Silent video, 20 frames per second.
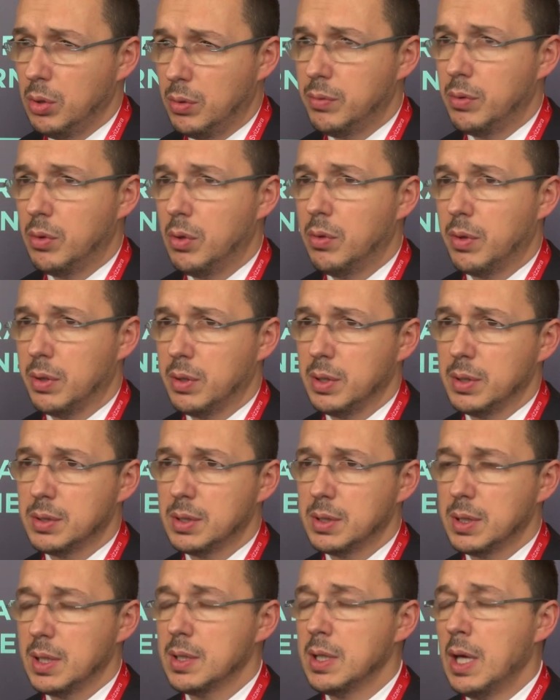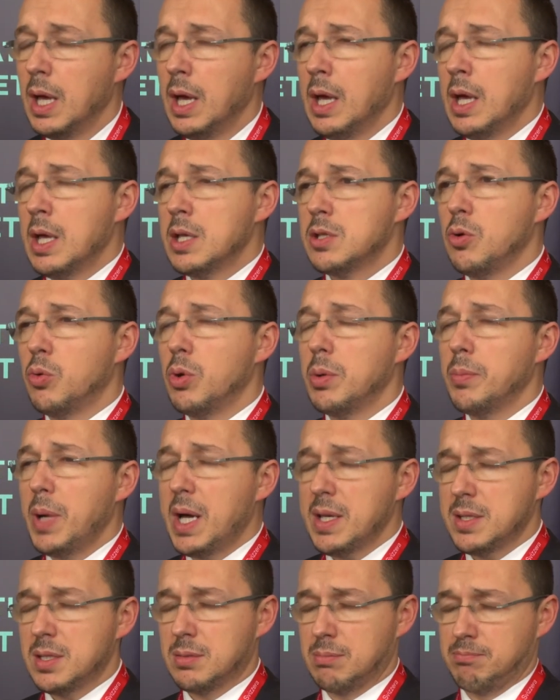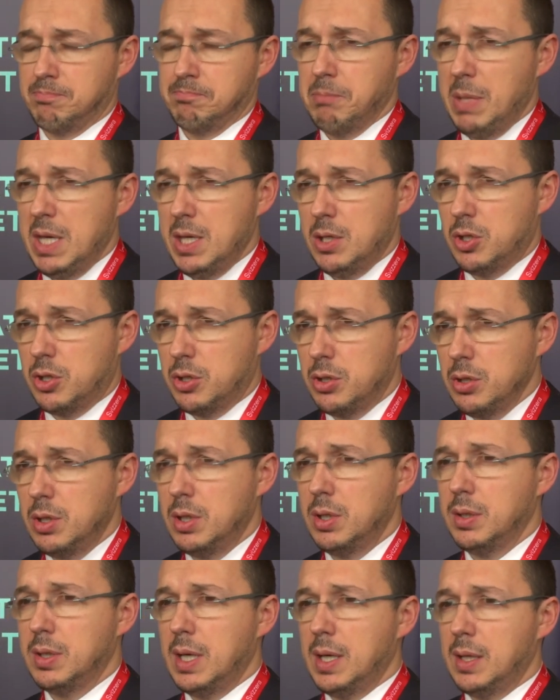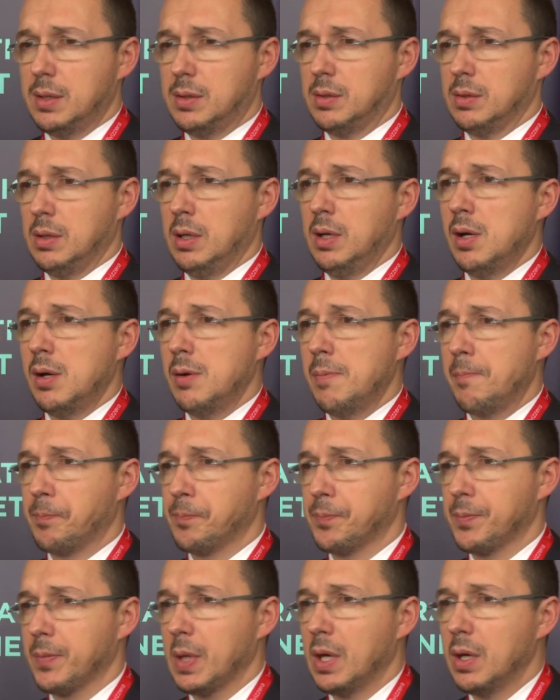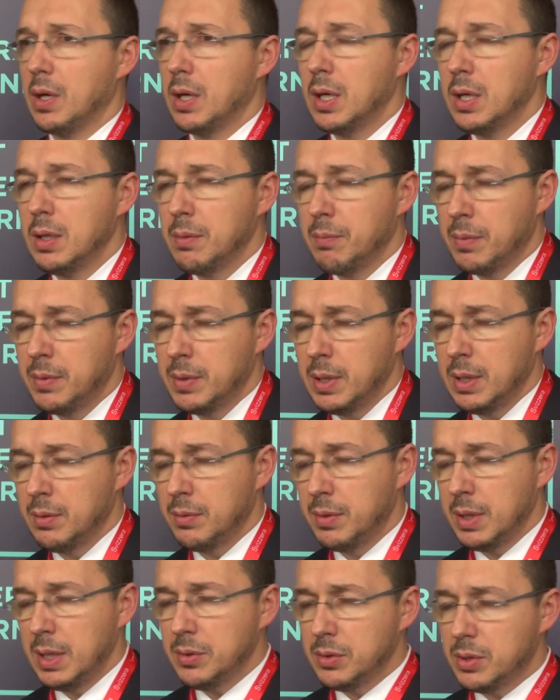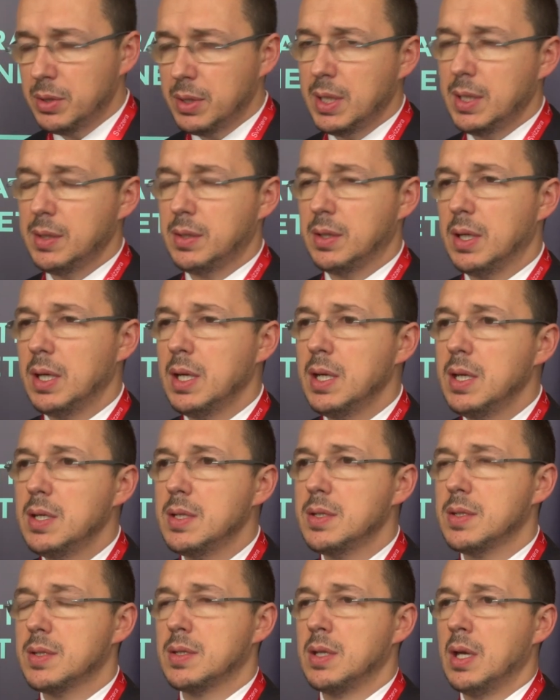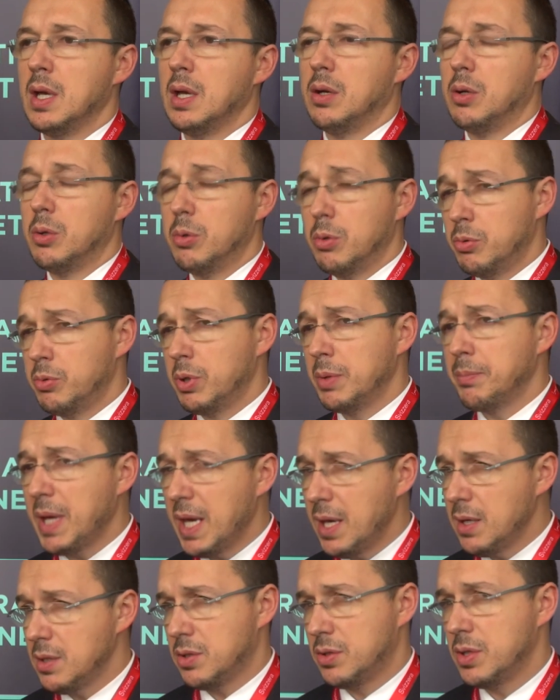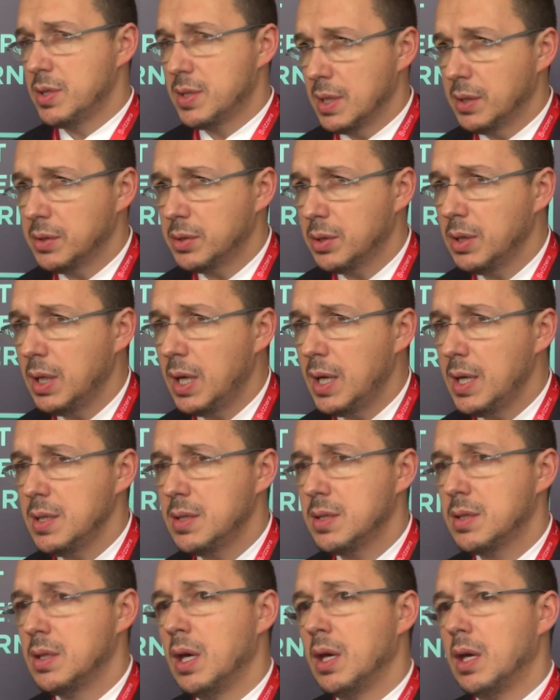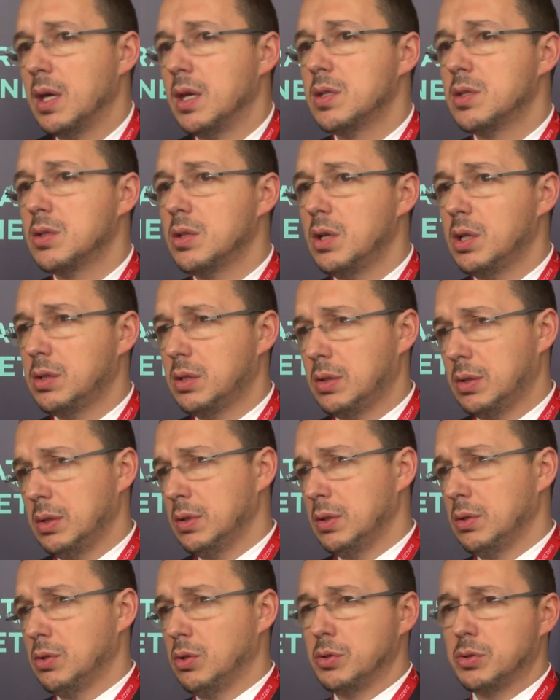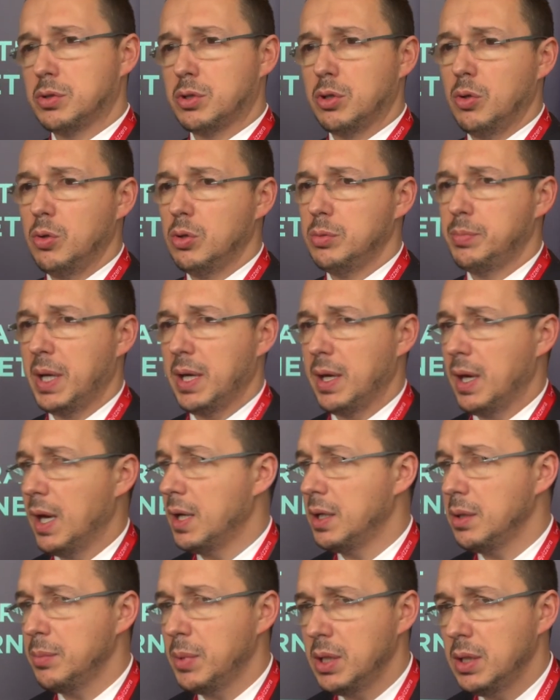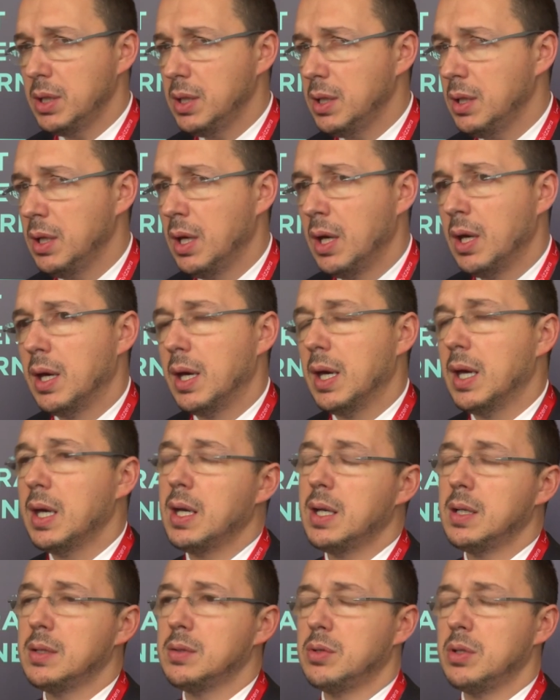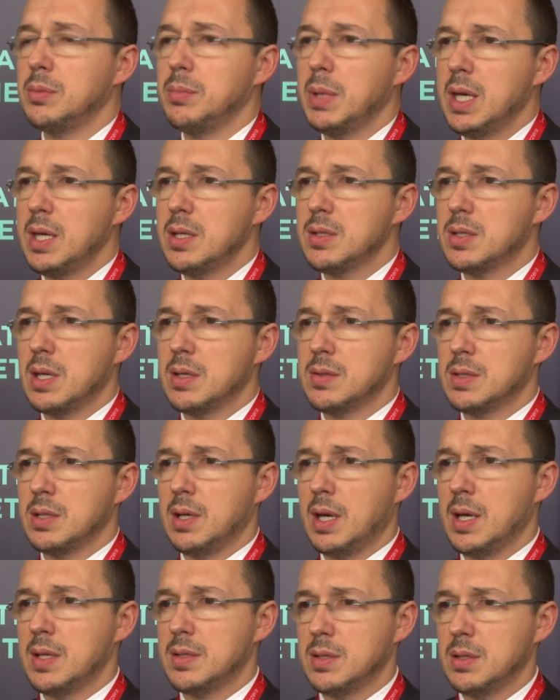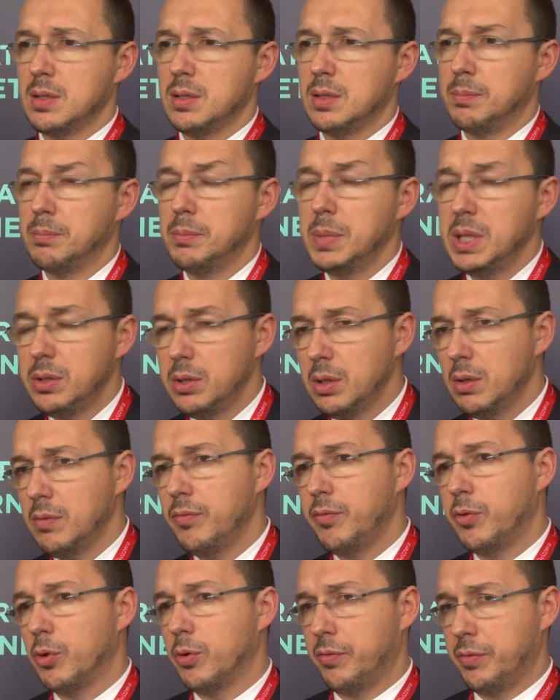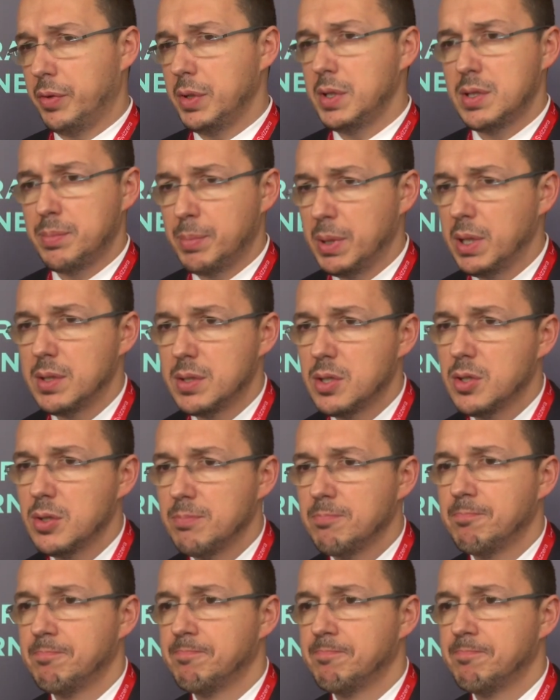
over, over the Internet. So we must make sure that um, the, the Internet is, uh, remains decentralized, is not uh, controlled by anybody, and remains as a, as a medium for free speech.